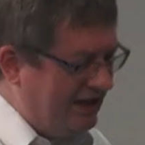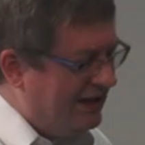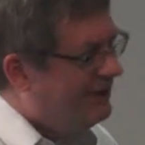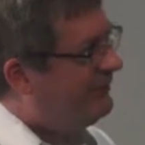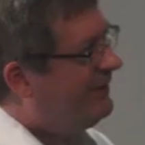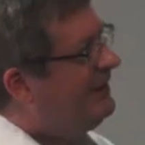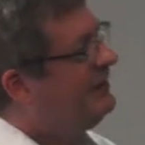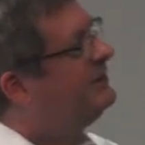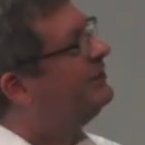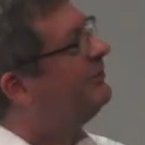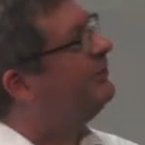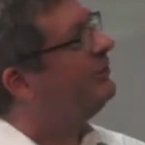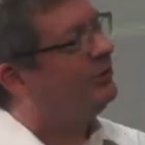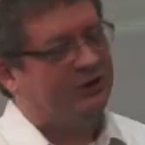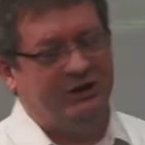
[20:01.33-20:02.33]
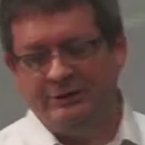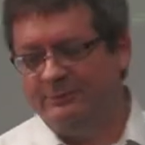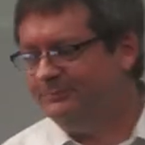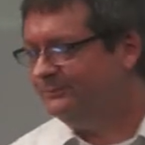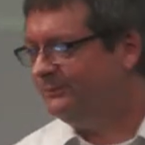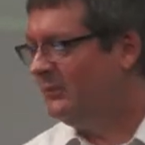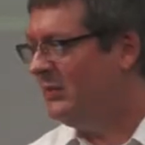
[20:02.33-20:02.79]
TV differently
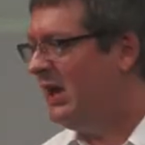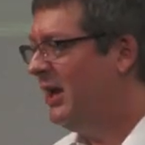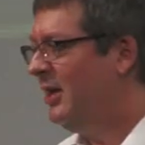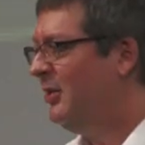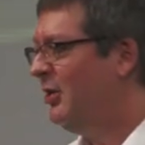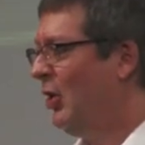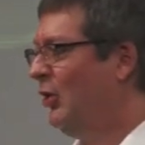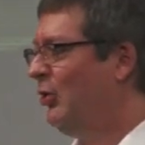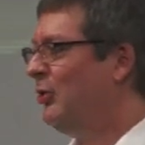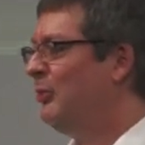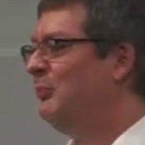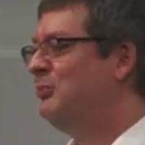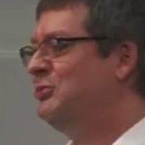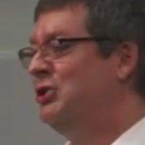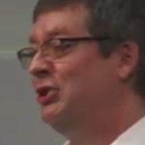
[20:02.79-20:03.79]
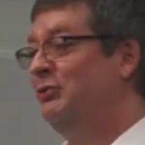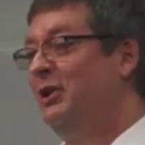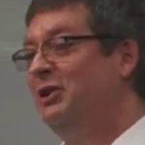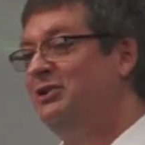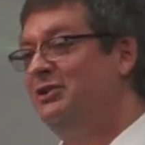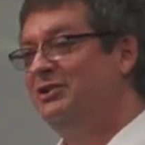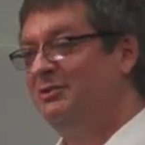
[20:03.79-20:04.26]
than other
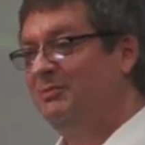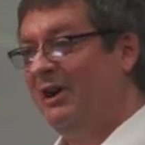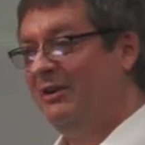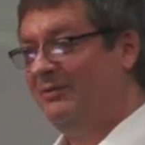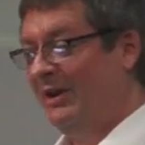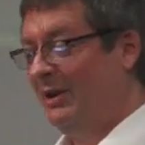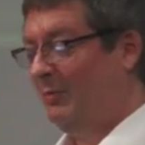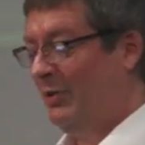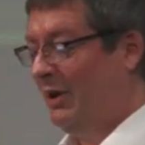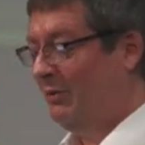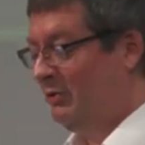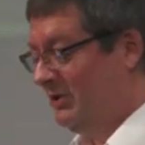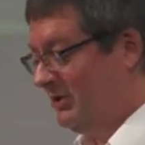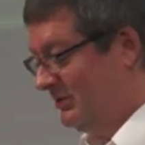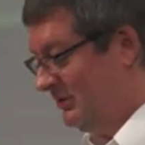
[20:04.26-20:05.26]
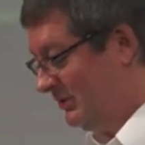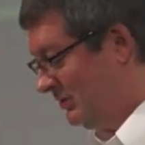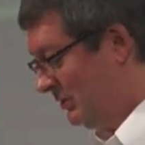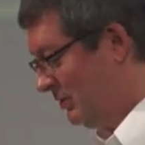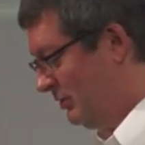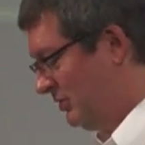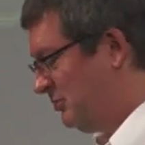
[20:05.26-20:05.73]
generations of my family. I realized this
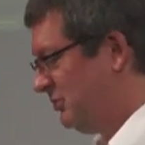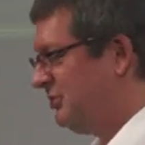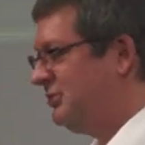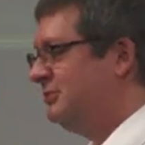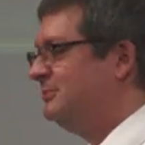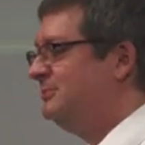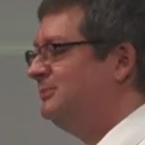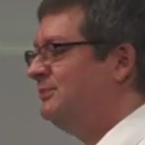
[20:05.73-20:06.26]
at Christmas.